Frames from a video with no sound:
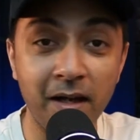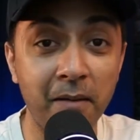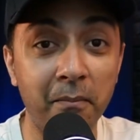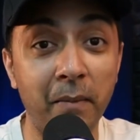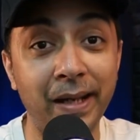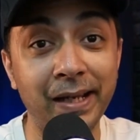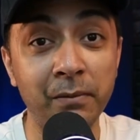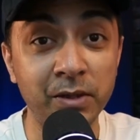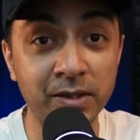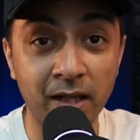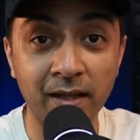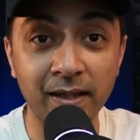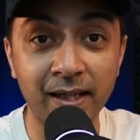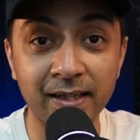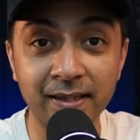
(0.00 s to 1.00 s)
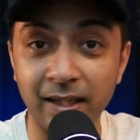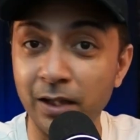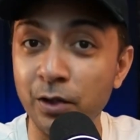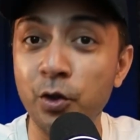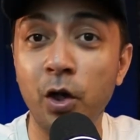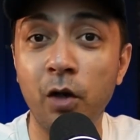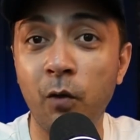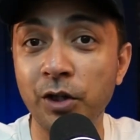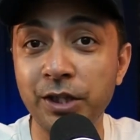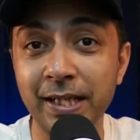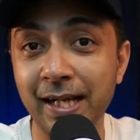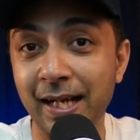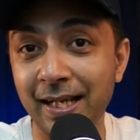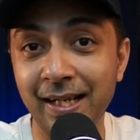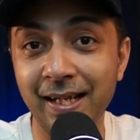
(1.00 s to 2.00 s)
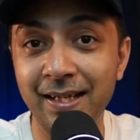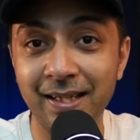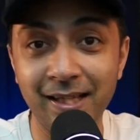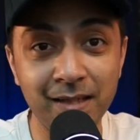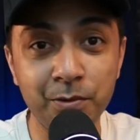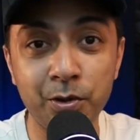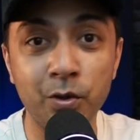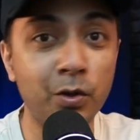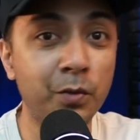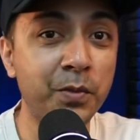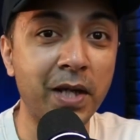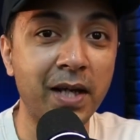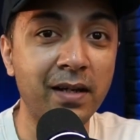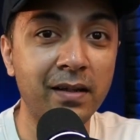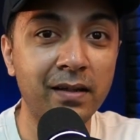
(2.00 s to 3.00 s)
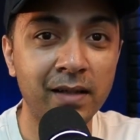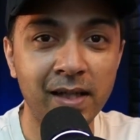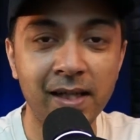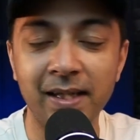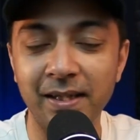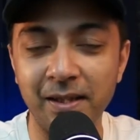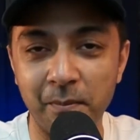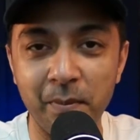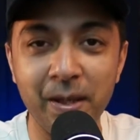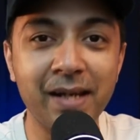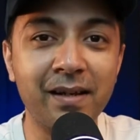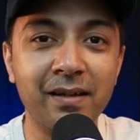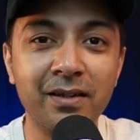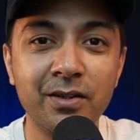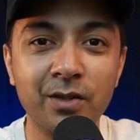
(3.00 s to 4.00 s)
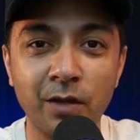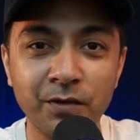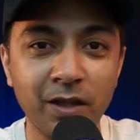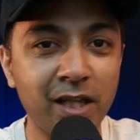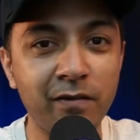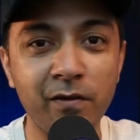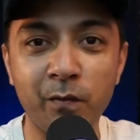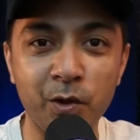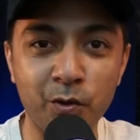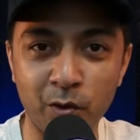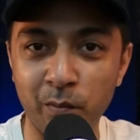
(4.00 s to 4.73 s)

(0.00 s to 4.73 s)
My name is Ankit and you're watching Elegant Themes YouTube channel, the makers of the Divi Visual